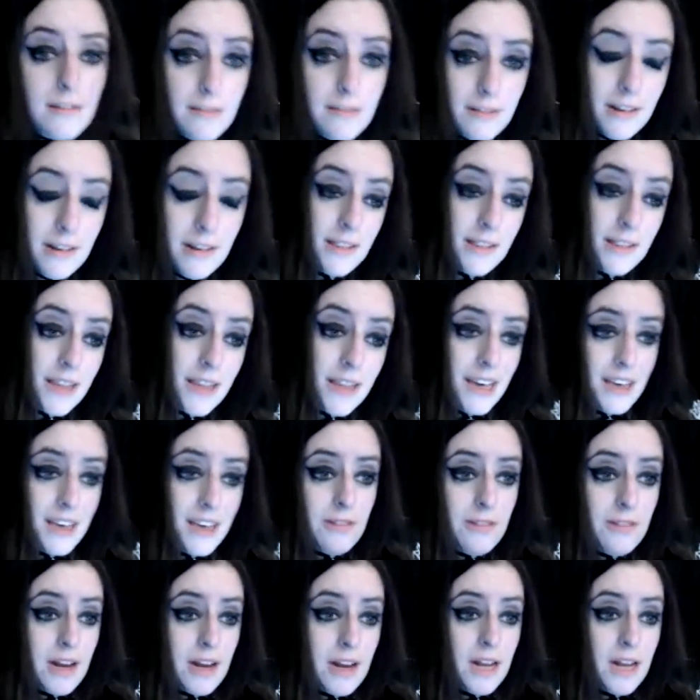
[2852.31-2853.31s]
Thank you
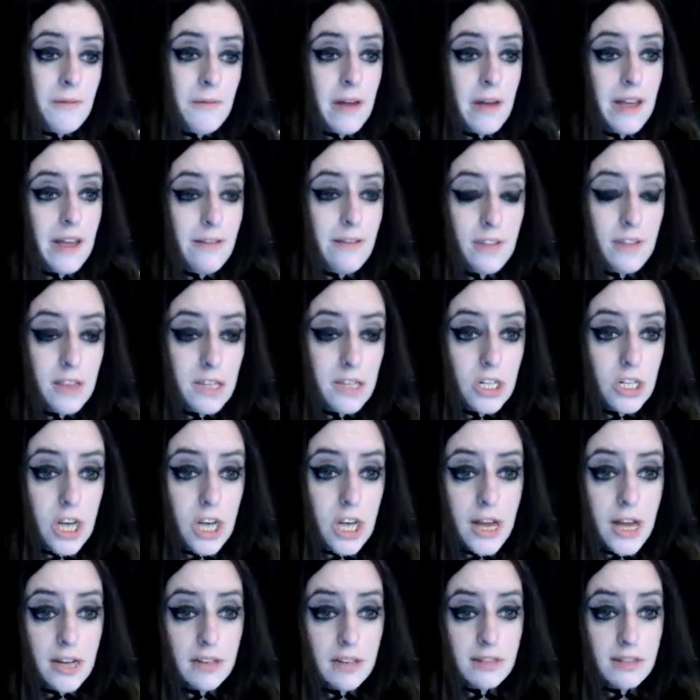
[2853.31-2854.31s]
anyway for the
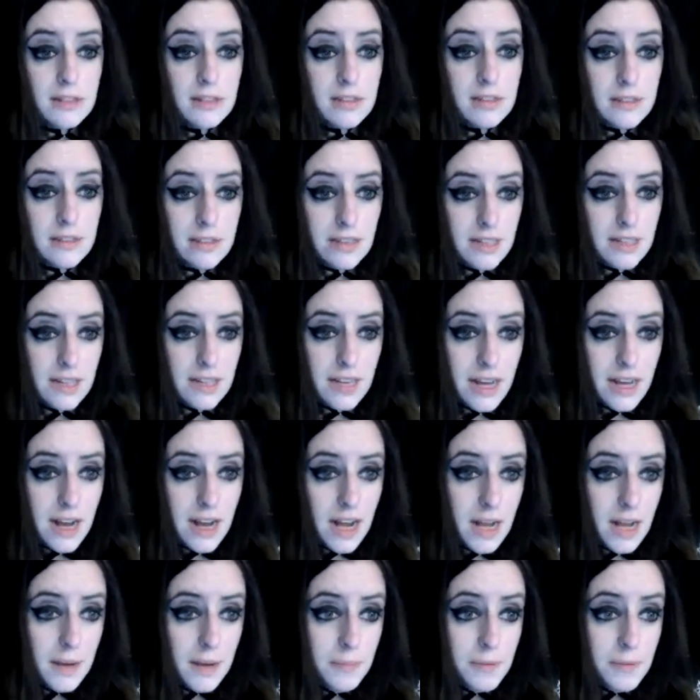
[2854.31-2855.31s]
checks. I
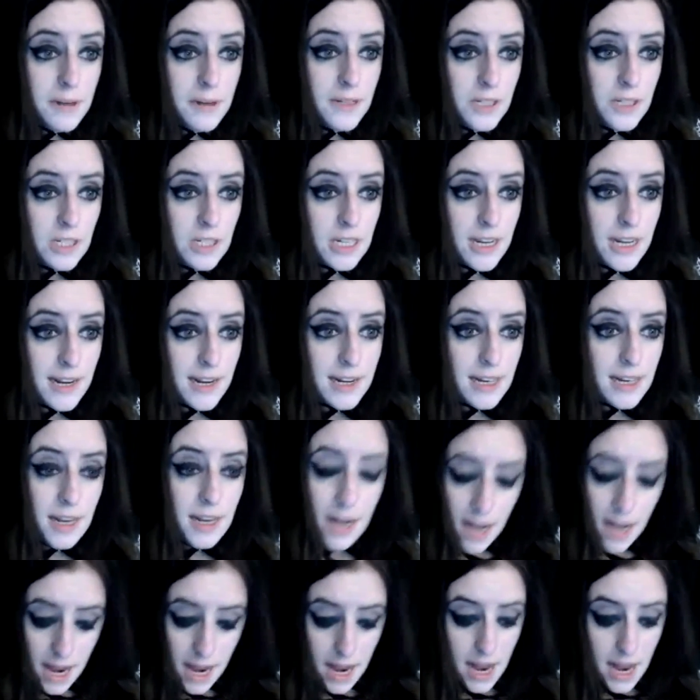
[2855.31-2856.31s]
appreciate it.
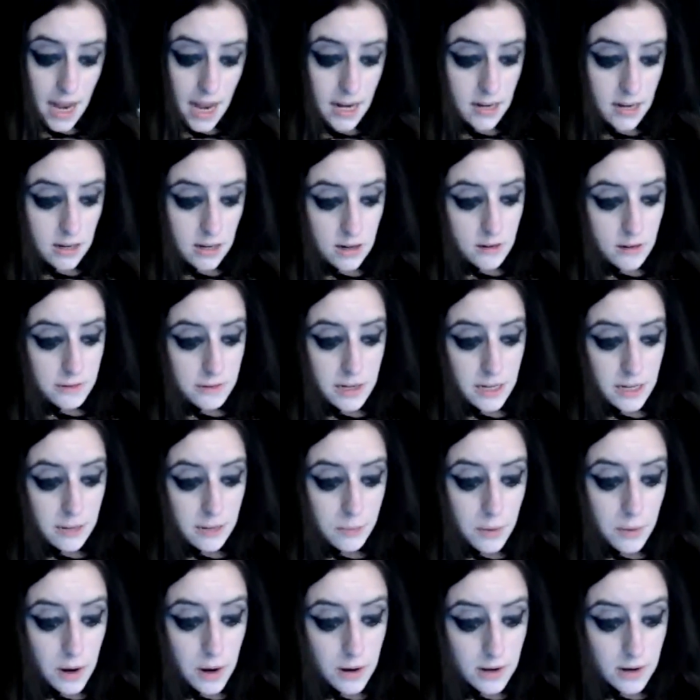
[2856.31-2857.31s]
And you know what?
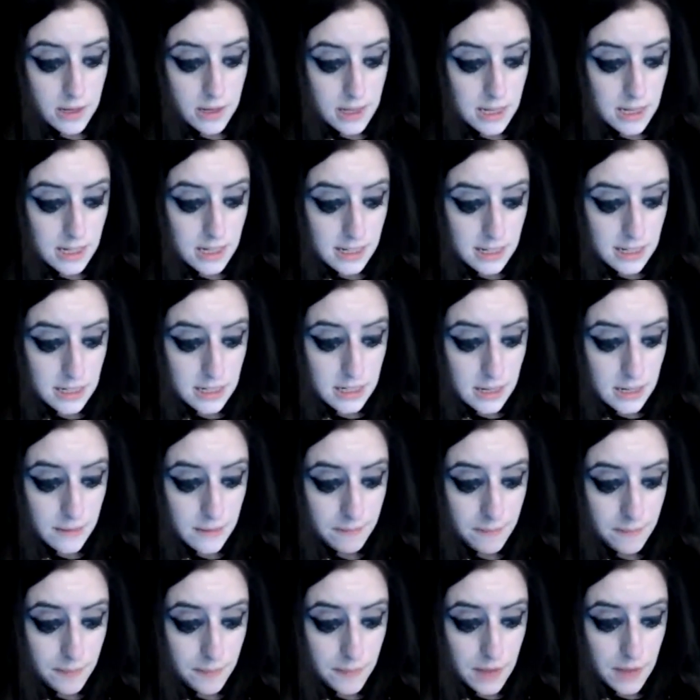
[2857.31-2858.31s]
Part of this,
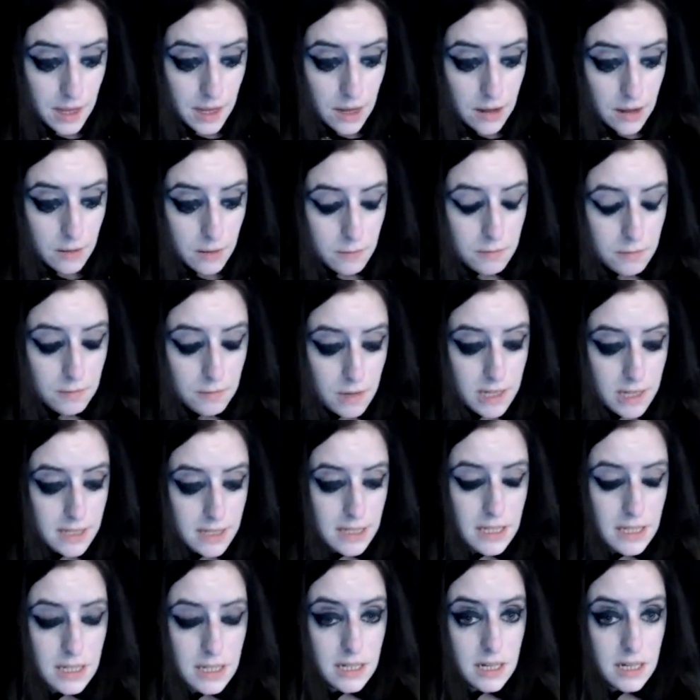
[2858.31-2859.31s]

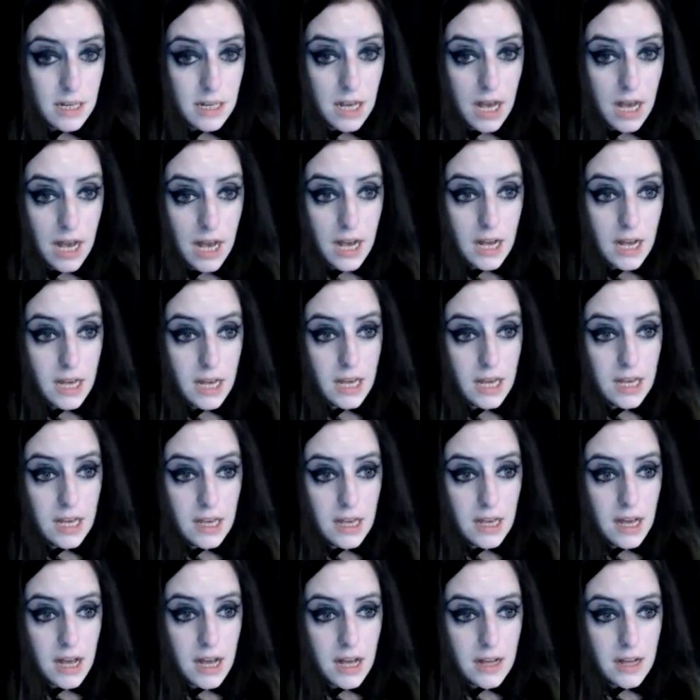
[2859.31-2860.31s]
once
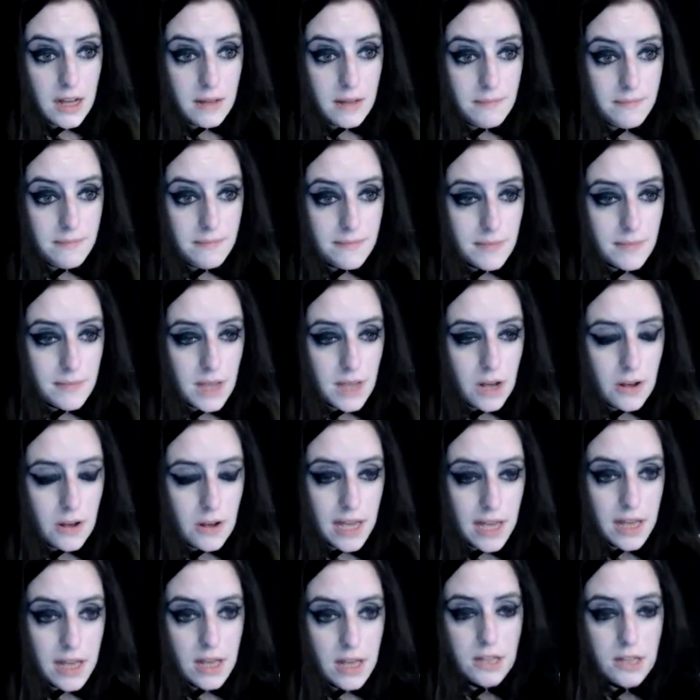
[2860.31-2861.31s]
I okay,
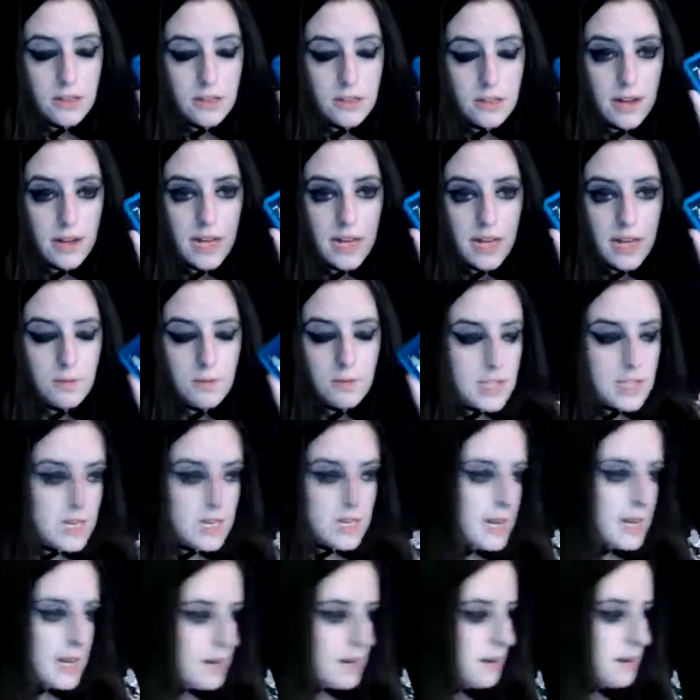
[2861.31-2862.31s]
so guys, once I get enough